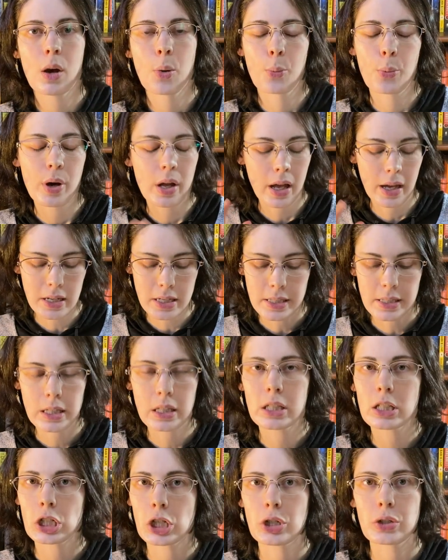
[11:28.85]
but I
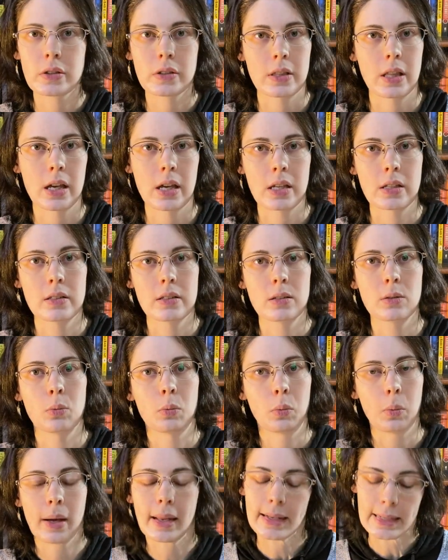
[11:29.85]
still use this
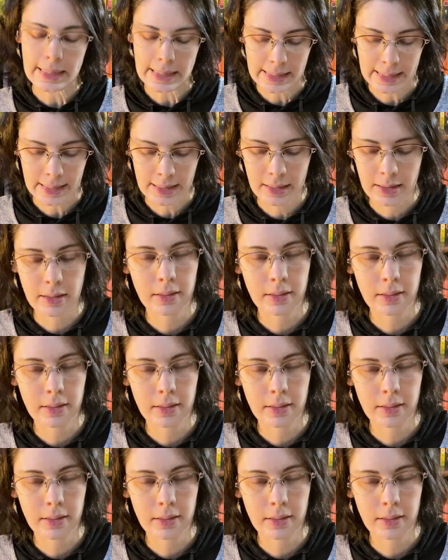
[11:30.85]
when needed.